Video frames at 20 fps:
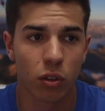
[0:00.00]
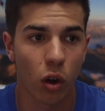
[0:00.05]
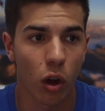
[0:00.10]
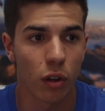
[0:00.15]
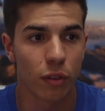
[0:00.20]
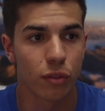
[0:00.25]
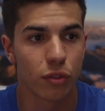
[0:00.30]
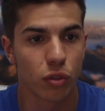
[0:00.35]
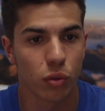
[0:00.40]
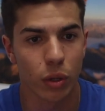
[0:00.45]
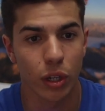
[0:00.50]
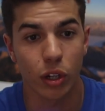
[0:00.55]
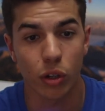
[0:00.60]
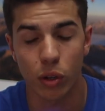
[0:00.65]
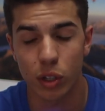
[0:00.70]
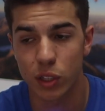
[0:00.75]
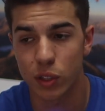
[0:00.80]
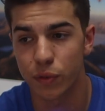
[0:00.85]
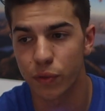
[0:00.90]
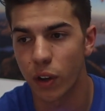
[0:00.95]
onto a
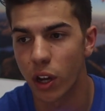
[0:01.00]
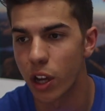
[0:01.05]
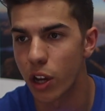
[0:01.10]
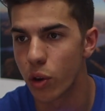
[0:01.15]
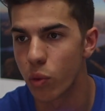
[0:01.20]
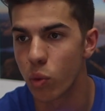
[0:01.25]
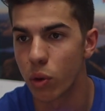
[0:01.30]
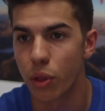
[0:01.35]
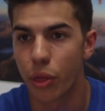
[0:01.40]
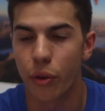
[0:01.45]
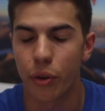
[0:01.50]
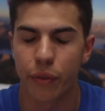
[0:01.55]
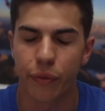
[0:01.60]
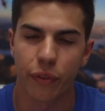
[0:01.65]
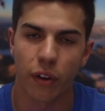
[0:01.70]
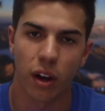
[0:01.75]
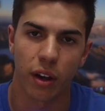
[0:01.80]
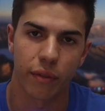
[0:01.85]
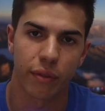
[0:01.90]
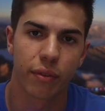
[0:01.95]
Crossfire
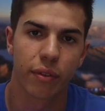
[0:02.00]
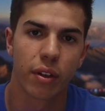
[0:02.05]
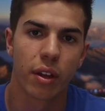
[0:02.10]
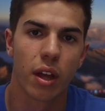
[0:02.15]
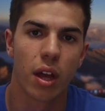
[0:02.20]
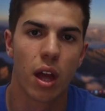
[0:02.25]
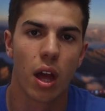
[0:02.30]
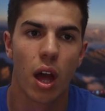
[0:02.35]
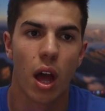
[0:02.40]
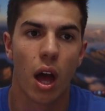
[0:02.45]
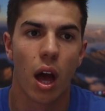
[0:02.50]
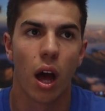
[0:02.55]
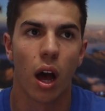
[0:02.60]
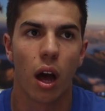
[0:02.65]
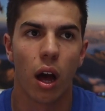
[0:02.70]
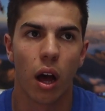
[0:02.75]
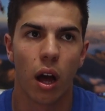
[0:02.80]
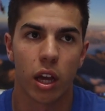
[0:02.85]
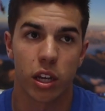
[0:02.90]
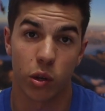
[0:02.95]
135.
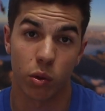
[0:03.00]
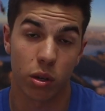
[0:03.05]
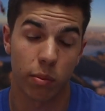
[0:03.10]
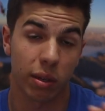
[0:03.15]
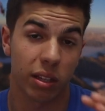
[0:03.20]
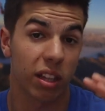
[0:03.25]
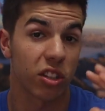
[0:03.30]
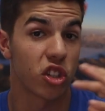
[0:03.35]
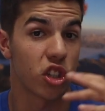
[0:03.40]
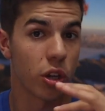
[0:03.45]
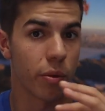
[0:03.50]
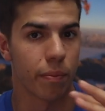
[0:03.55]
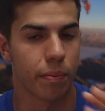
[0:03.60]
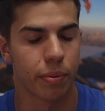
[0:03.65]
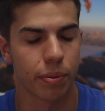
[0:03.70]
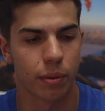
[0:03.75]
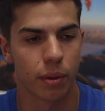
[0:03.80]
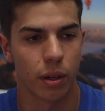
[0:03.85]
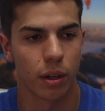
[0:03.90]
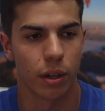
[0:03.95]
And you want to make that jump.
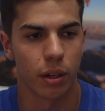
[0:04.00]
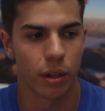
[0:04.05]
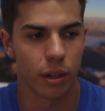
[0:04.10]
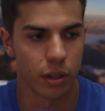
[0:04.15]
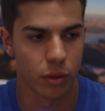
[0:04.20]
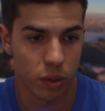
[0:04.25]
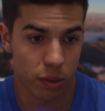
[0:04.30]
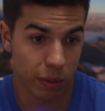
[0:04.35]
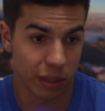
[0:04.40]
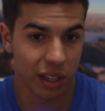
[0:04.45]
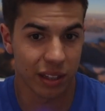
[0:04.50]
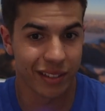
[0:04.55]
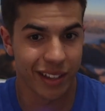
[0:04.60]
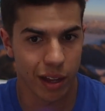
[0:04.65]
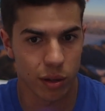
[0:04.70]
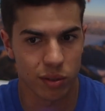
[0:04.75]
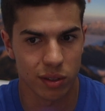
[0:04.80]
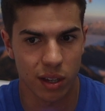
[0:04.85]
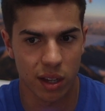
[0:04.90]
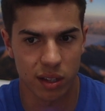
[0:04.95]
You want to make the
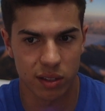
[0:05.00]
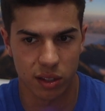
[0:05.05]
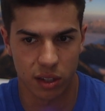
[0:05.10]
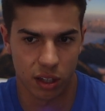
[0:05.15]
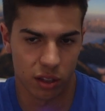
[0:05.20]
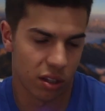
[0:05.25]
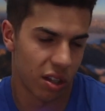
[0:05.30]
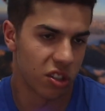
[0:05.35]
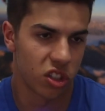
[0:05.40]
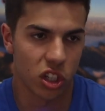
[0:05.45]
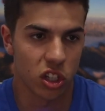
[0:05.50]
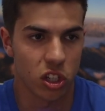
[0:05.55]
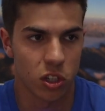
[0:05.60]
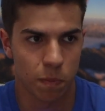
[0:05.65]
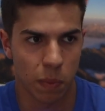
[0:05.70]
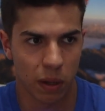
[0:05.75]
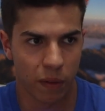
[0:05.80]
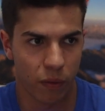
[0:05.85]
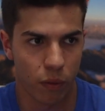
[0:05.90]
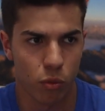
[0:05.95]
downsize and then the changing
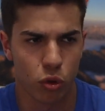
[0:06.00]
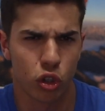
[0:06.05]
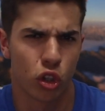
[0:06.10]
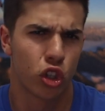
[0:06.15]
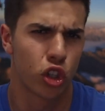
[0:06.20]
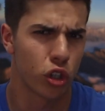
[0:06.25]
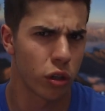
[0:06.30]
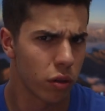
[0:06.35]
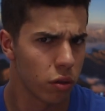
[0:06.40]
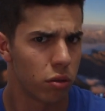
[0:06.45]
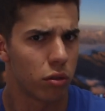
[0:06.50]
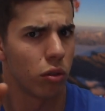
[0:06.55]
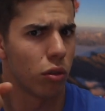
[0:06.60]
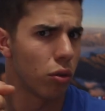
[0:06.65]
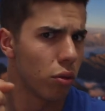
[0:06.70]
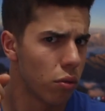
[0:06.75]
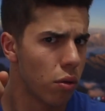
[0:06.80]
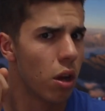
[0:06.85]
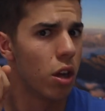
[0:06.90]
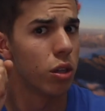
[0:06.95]
platform, which you shouldn't
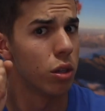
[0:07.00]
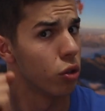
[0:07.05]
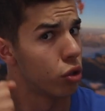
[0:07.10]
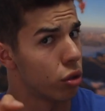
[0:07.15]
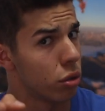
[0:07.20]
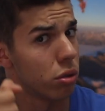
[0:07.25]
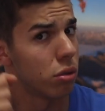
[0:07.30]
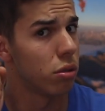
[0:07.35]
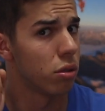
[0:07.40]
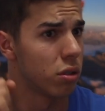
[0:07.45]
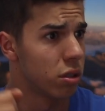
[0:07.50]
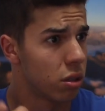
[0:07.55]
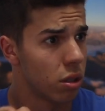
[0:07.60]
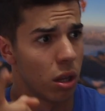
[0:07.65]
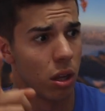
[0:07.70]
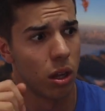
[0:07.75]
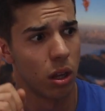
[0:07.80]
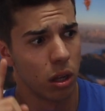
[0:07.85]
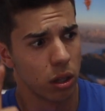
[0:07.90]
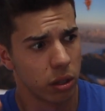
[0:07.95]
do. You shouldn't
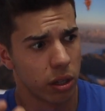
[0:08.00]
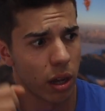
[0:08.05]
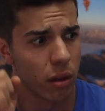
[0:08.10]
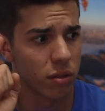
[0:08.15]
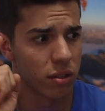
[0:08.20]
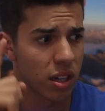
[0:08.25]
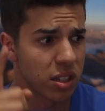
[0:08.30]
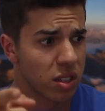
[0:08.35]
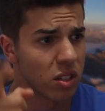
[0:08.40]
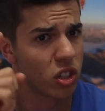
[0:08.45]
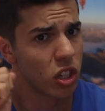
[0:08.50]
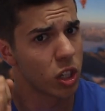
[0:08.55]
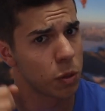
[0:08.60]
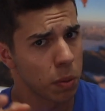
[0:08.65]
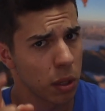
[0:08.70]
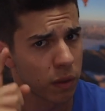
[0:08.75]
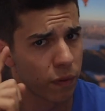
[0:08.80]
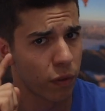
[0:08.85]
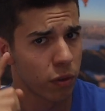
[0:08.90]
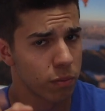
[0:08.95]
downsize and change
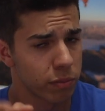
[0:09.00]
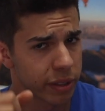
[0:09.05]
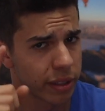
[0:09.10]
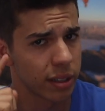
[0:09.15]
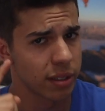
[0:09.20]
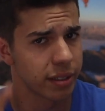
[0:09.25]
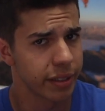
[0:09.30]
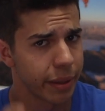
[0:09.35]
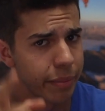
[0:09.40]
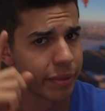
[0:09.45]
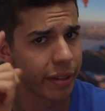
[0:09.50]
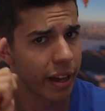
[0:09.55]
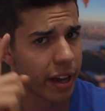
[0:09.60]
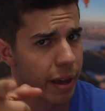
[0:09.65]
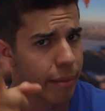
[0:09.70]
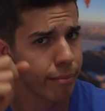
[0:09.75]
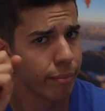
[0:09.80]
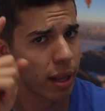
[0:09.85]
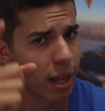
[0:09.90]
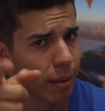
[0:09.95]
platforms at the same
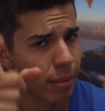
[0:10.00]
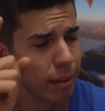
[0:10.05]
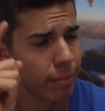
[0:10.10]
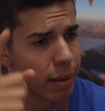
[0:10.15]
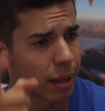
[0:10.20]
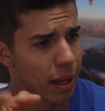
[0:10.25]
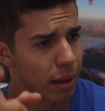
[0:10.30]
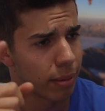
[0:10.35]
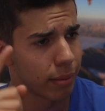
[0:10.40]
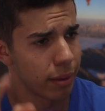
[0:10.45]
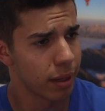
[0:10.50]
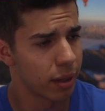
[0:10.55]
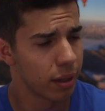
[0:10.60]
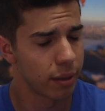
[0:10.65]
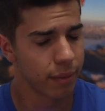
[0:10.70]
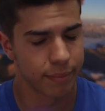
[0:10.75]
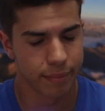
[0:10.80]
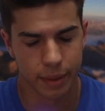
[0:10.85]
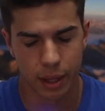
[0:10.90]
time, blah, blah, blah, blah.